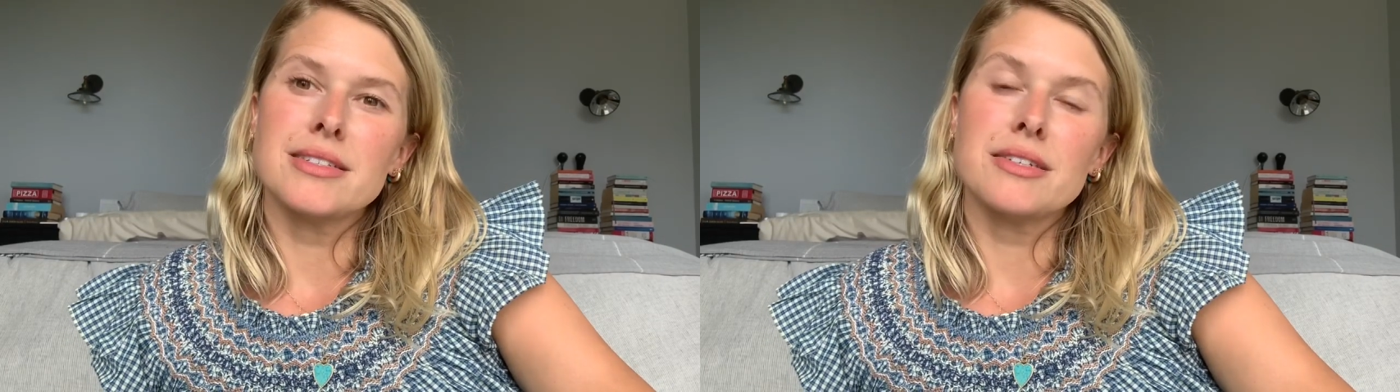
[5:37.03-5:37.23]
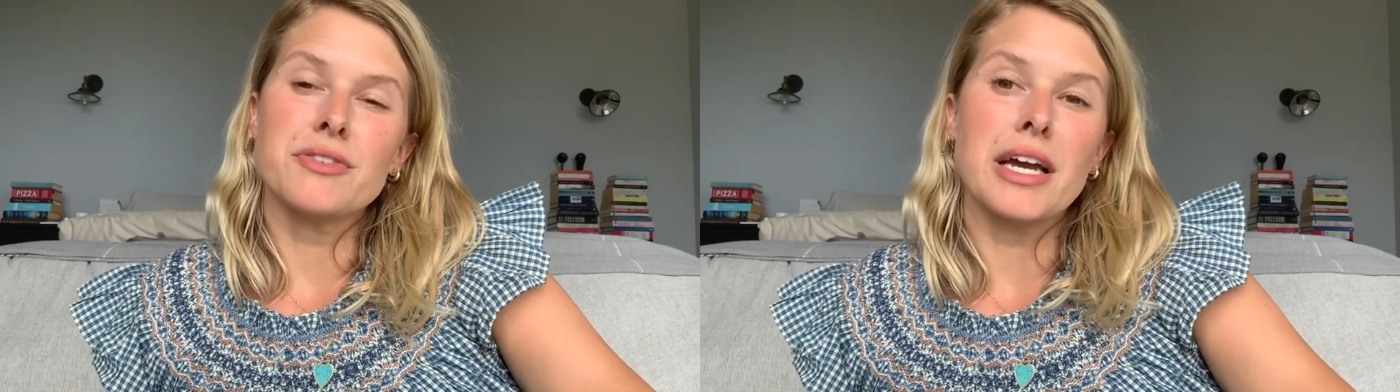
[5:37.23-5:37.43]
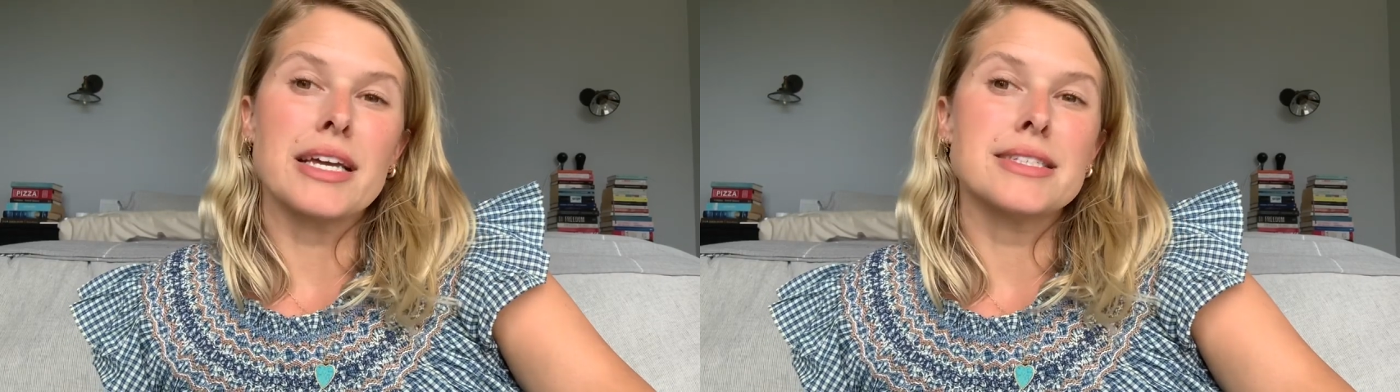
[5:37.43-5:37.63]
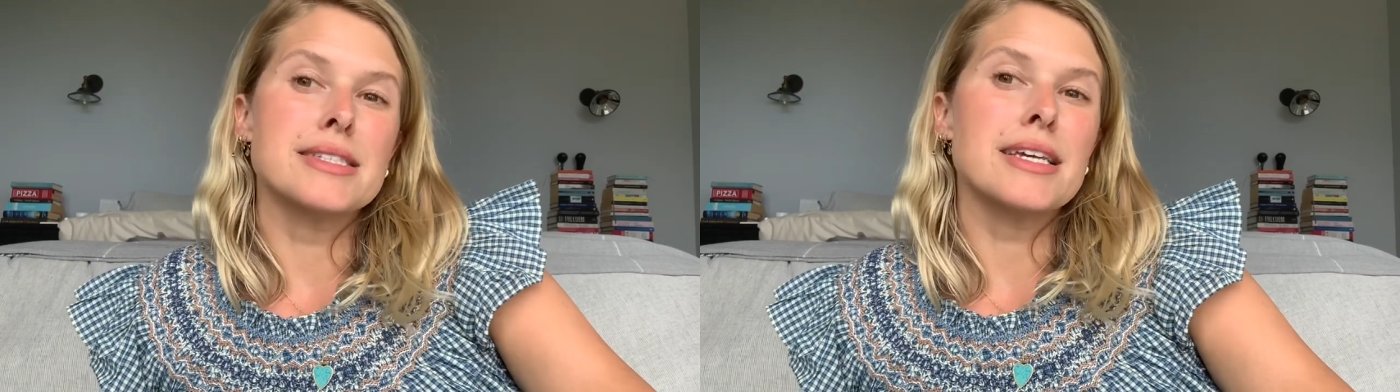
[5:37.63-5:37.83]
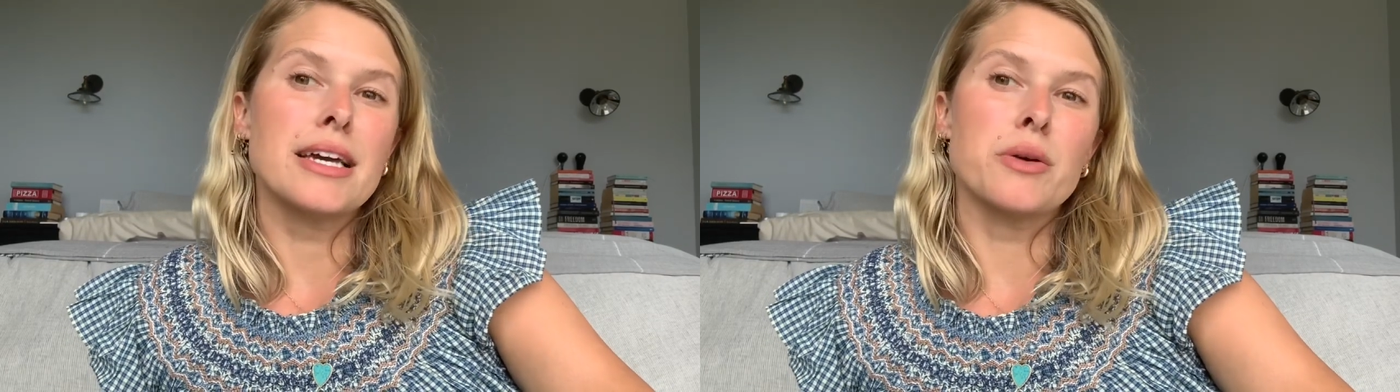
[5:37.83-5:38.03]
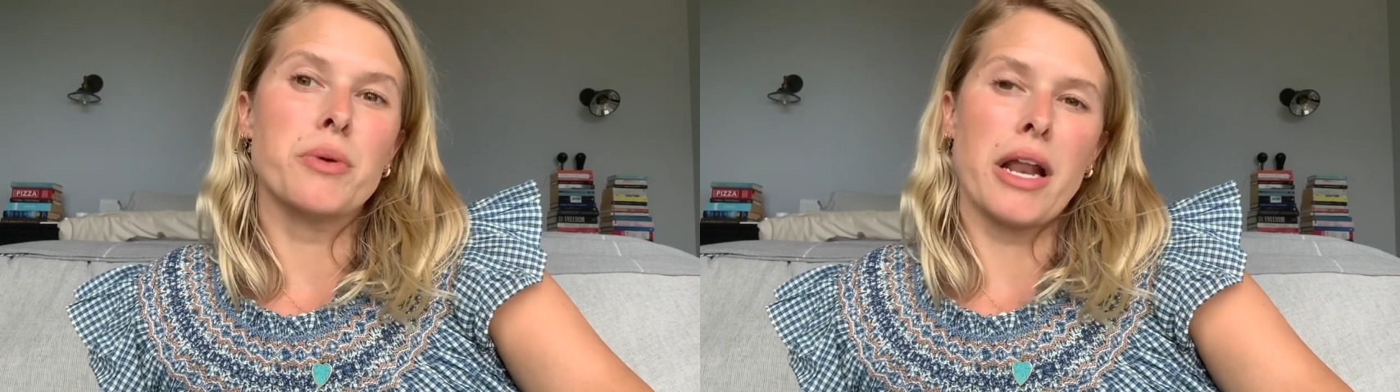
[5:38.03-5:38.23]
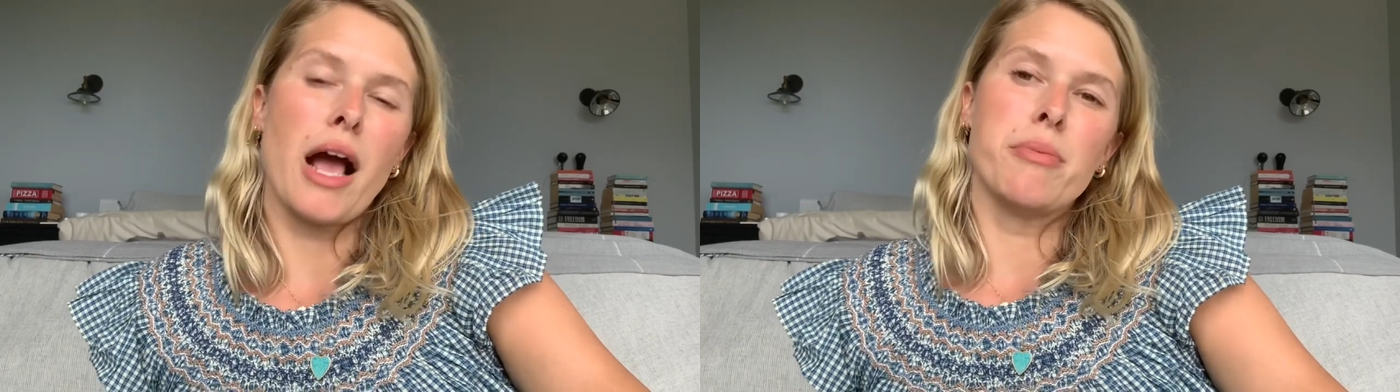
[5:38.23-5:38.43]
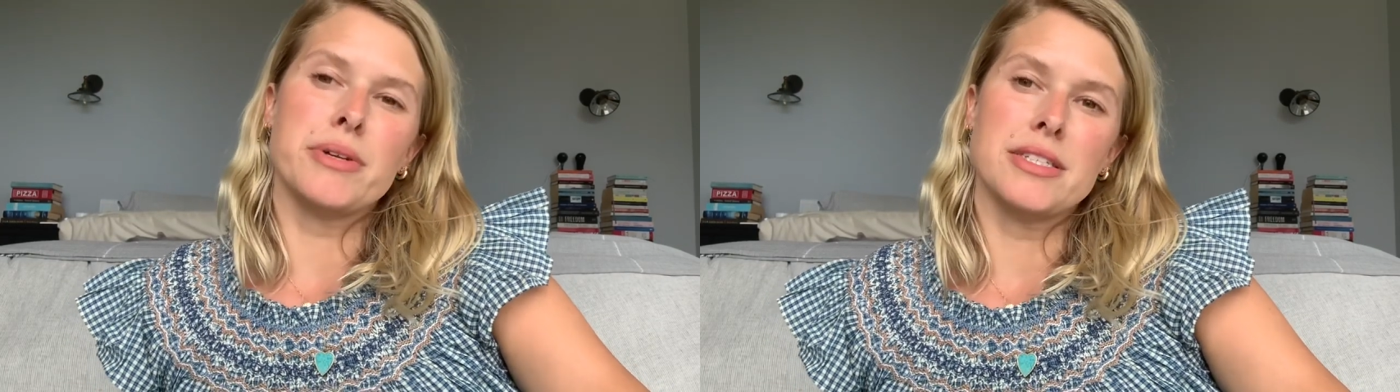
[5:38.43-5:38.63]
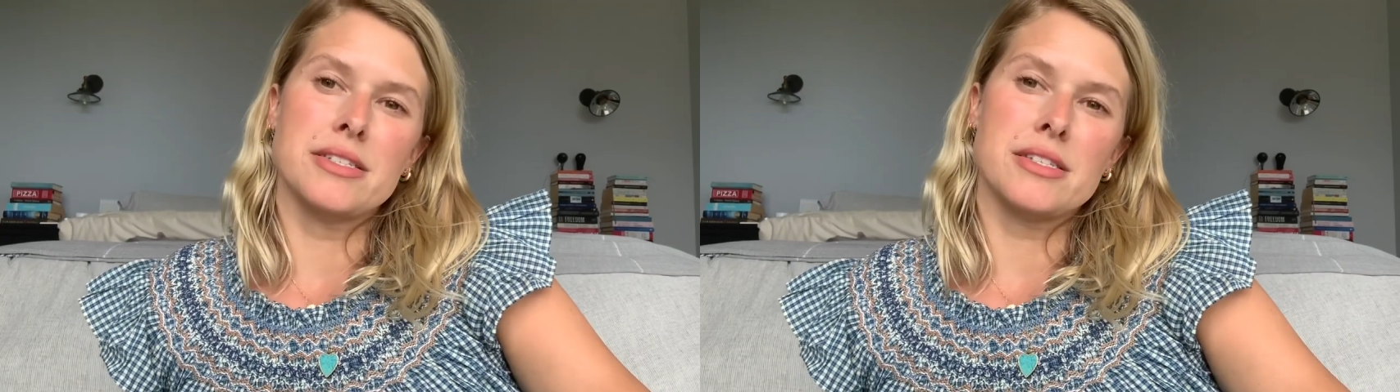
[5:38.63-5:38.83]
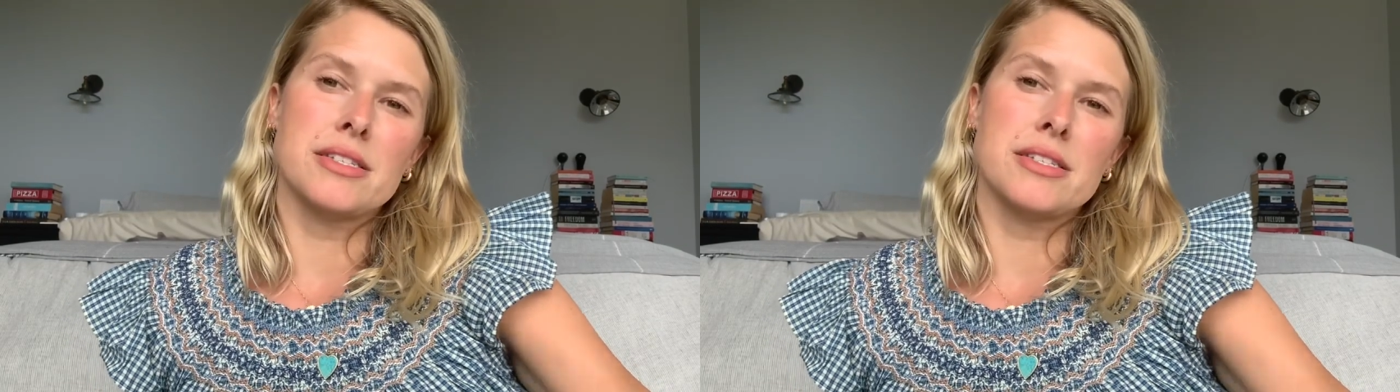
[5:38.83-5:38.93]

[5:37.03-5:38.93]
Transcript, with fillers: if I get sick, what happens?